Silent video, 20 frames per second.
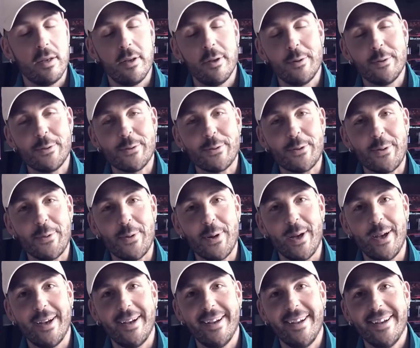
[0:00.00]

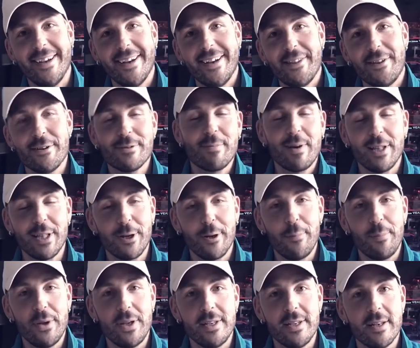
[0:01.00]
So there's my little
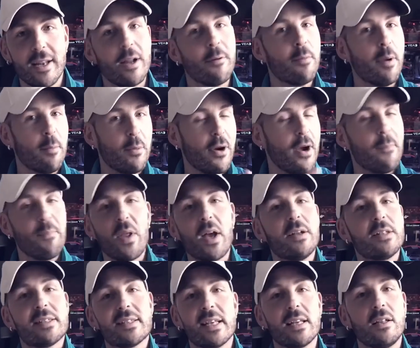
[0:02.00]
opinion. And remember, I'm not
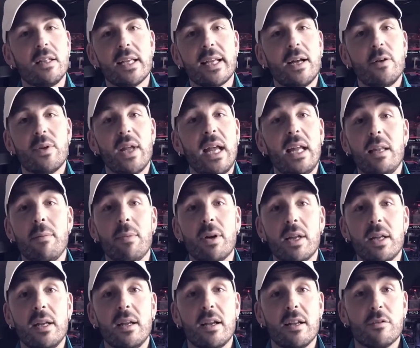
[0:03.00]
singling out
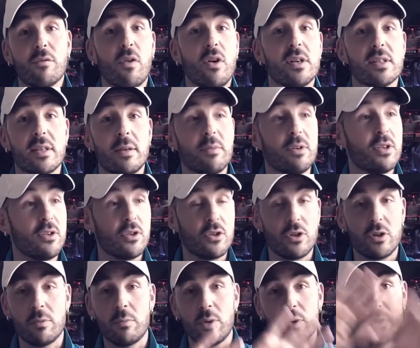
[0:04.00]
anybody. As far as I'm
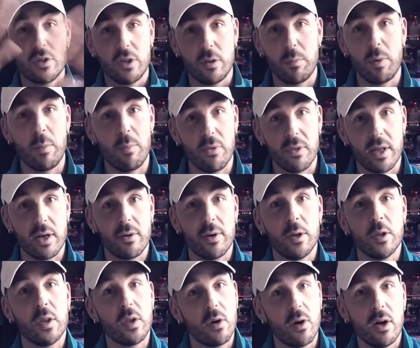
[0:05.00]
concerned, most of the people that are out
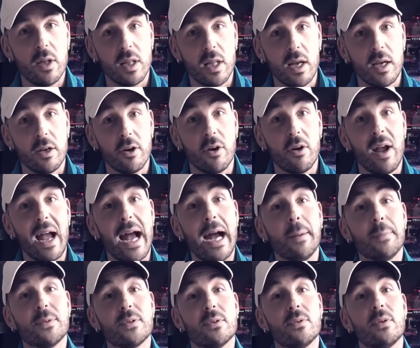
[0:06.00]
there online are
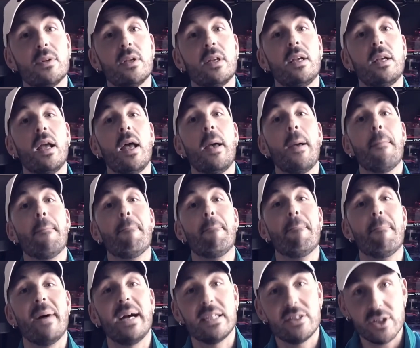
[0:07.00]
absolutely
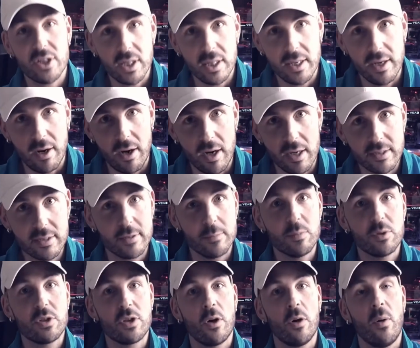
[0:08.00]
magically awesome.
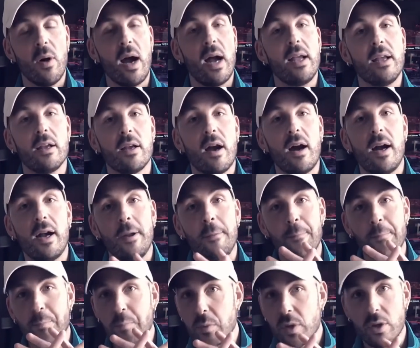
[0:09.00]
So
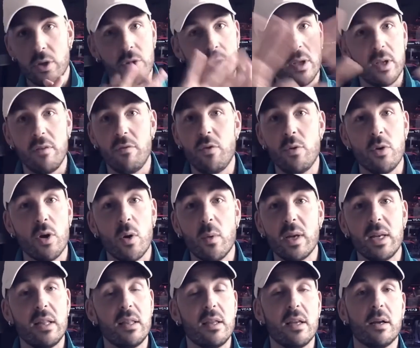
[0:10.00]
if you know
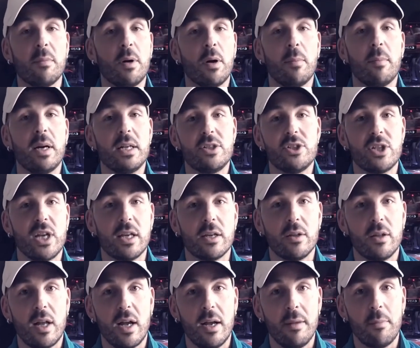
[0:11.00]
anything about my channel,
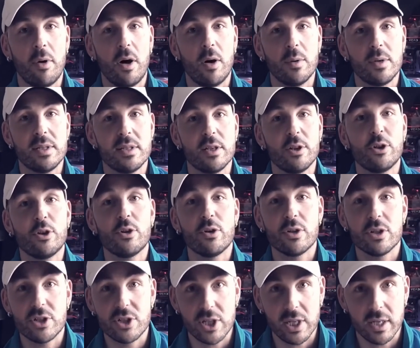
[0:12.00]
I'm always
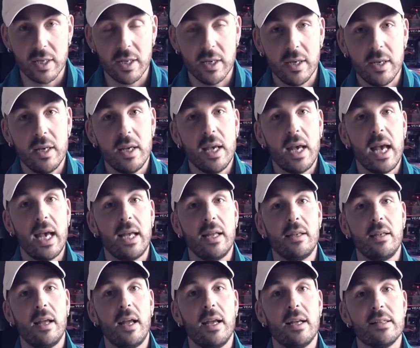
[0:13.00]
encouraging
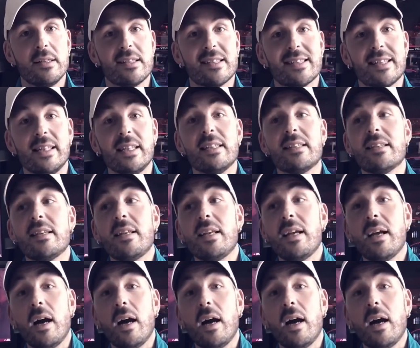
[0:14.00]
and soliciting